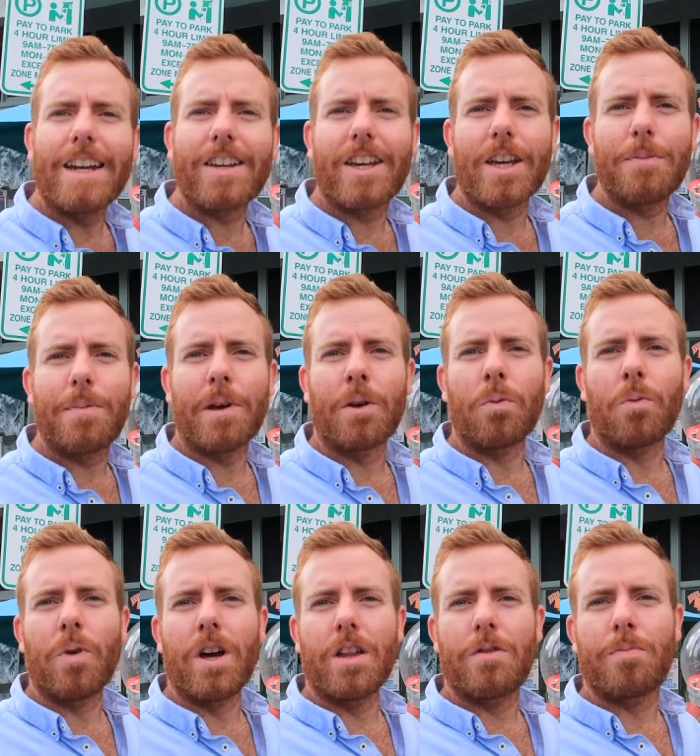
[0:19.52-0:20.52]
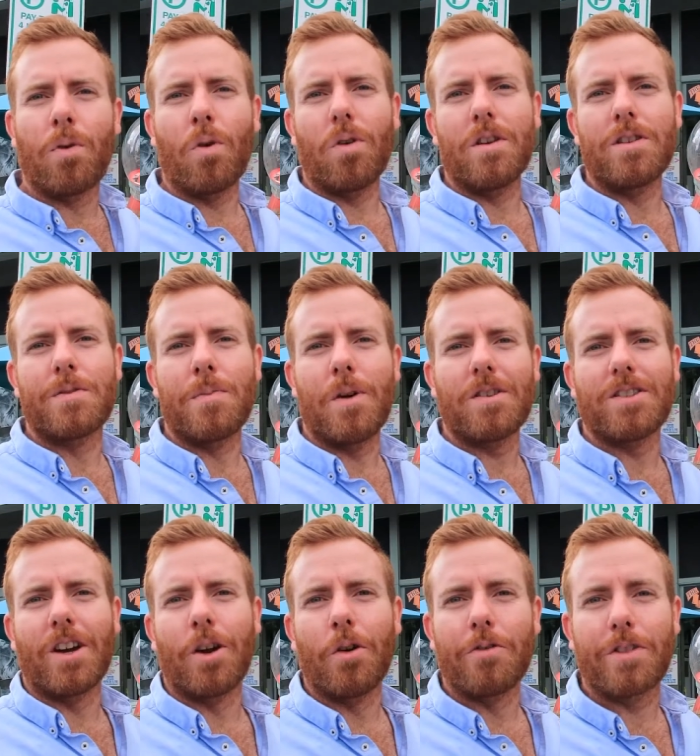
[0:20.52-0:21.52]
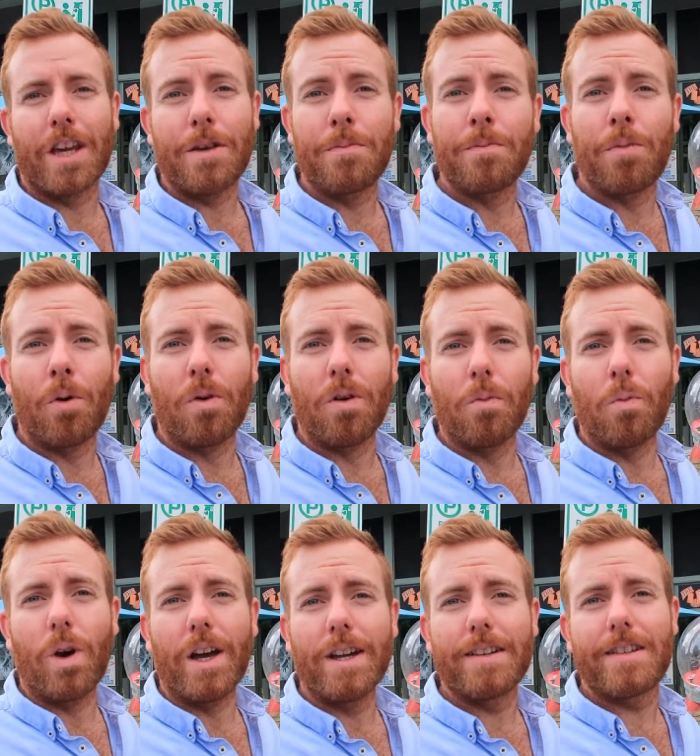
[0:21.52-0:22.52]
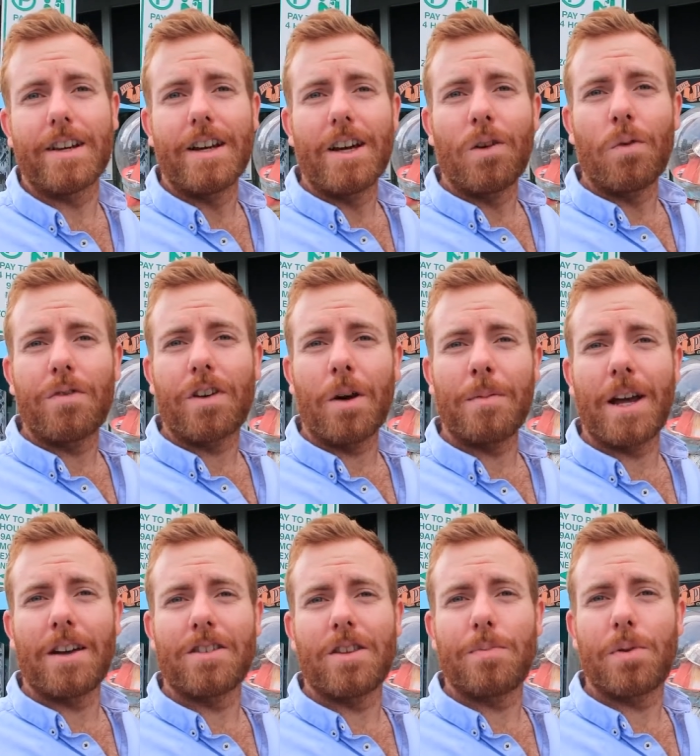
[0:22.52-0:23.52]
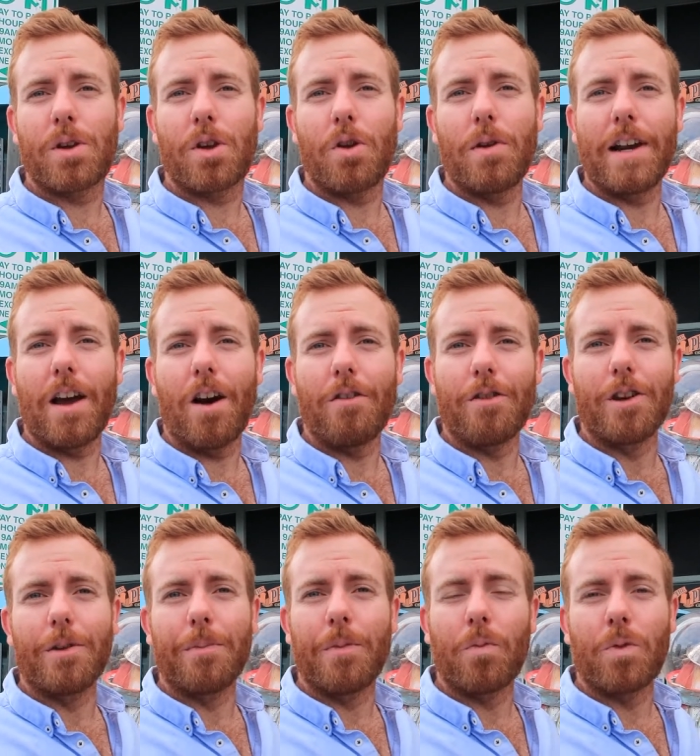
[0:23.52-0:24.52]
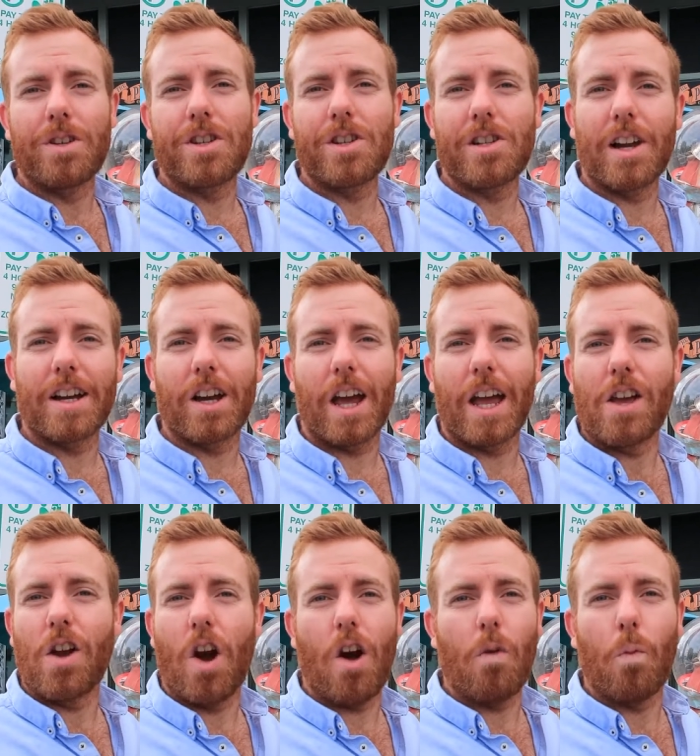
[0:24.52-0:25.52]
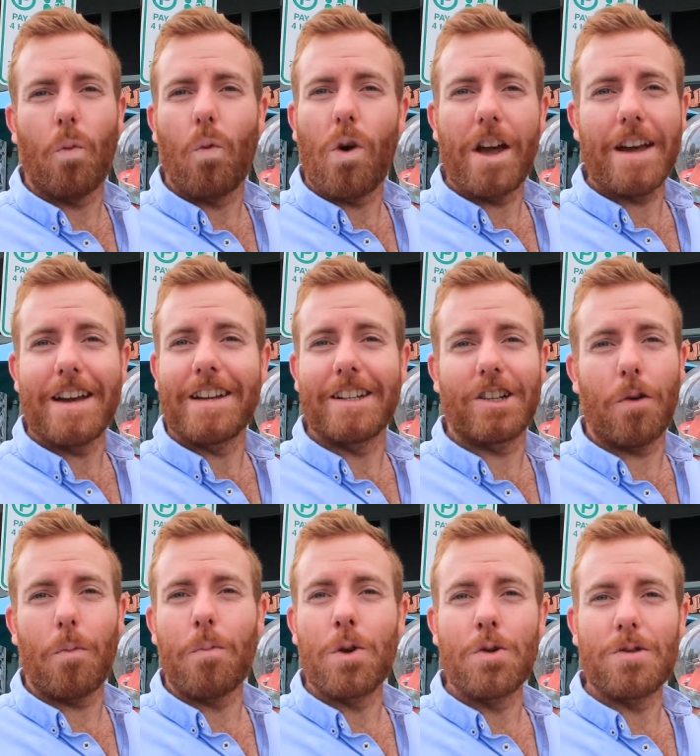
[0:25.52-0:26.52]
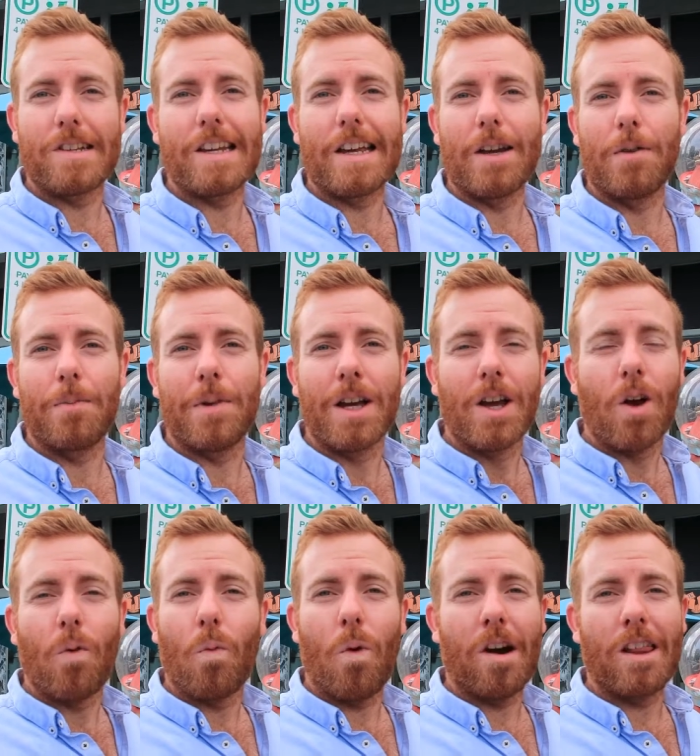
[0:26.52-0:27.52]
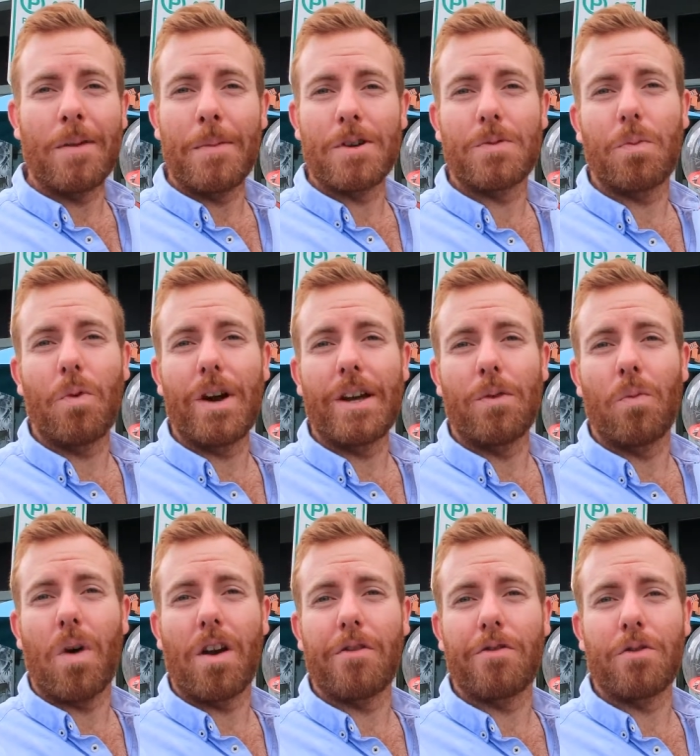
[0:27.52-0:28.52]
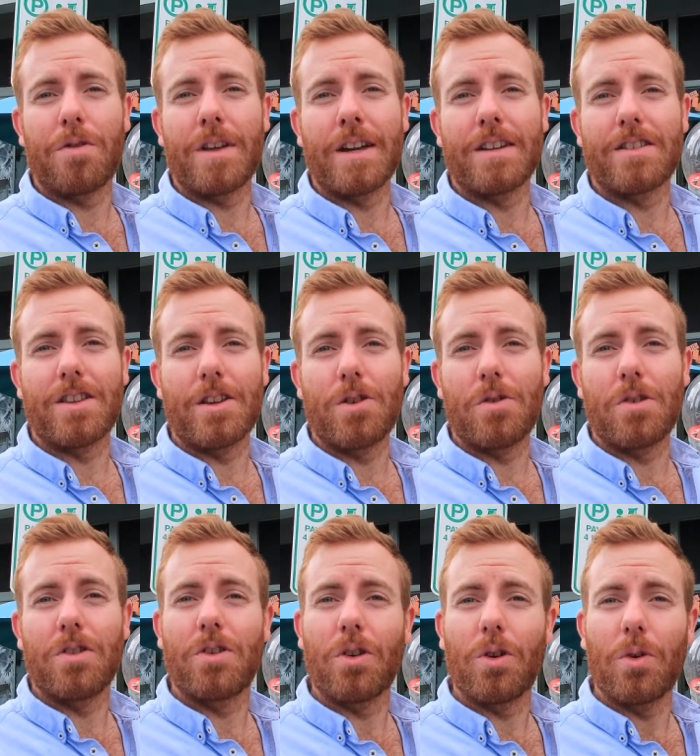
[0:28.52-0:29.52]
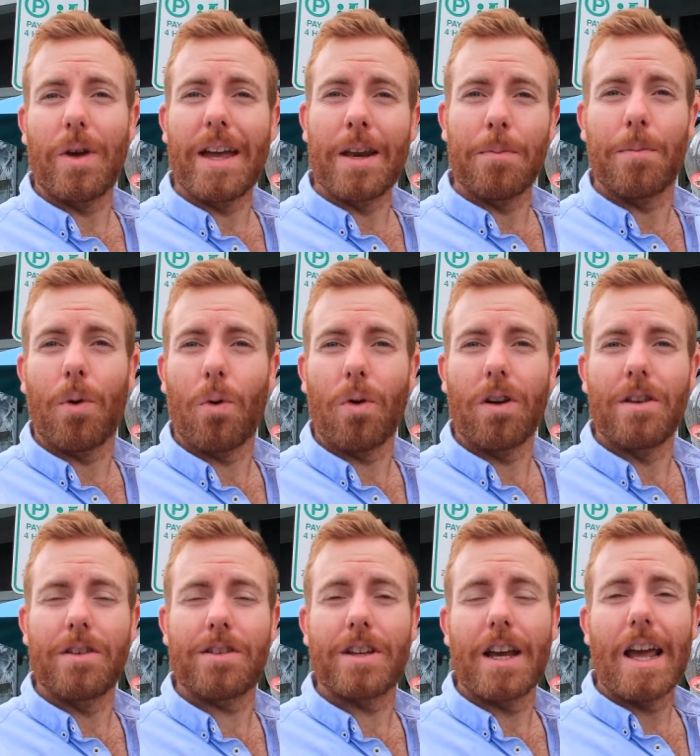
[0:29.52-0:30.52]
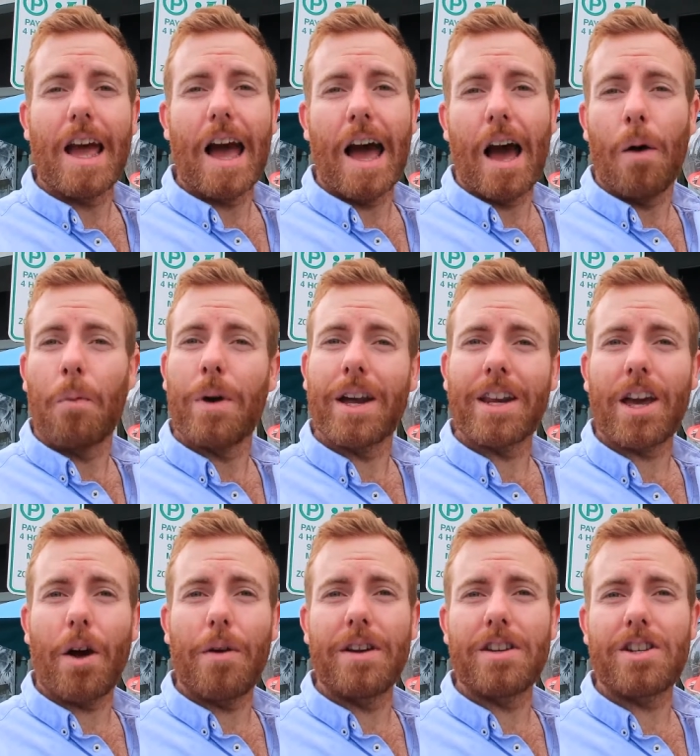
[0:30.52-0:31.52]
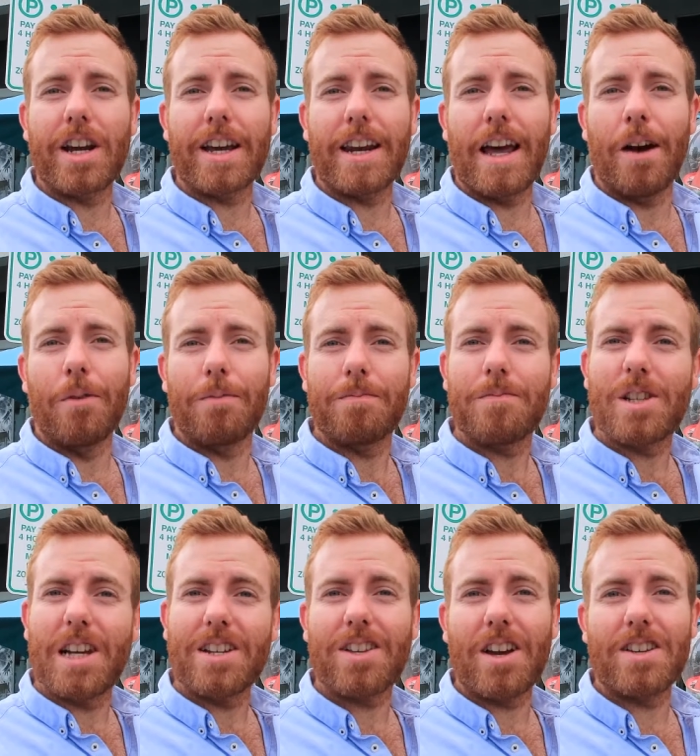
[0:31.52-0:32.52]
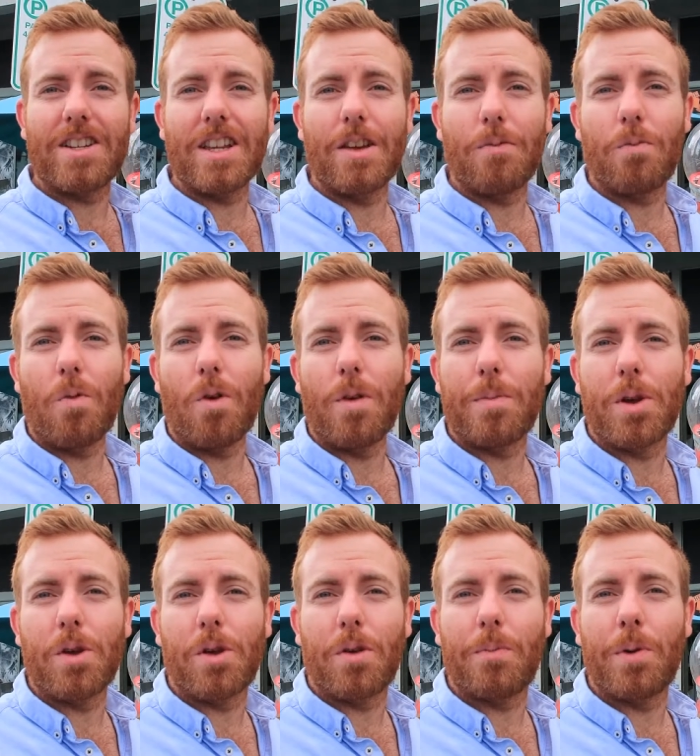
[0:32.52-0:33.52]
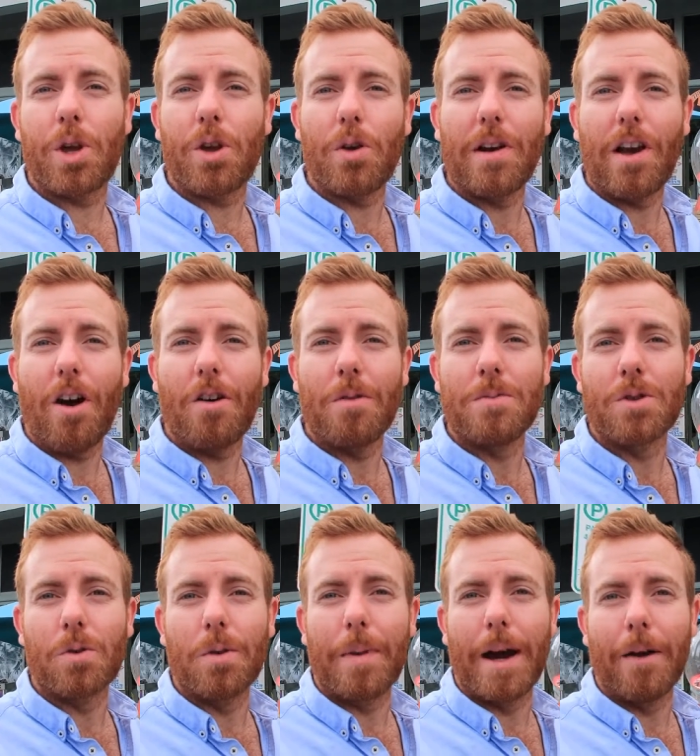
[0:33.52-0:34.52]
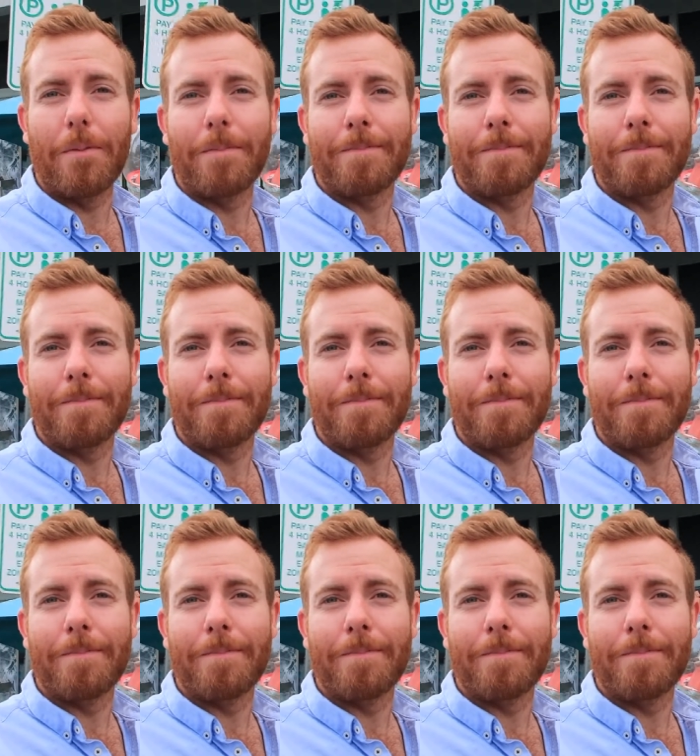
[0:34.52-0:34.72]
In keeping with Portland's motto of keeping Portland weird, we've come down to the Peculiarium, which is like a weird museum, one of the most weird and wonderful things that you can do in Portland, and we're going to go in and check it out. So let's go and see what the Peculiarium's all about.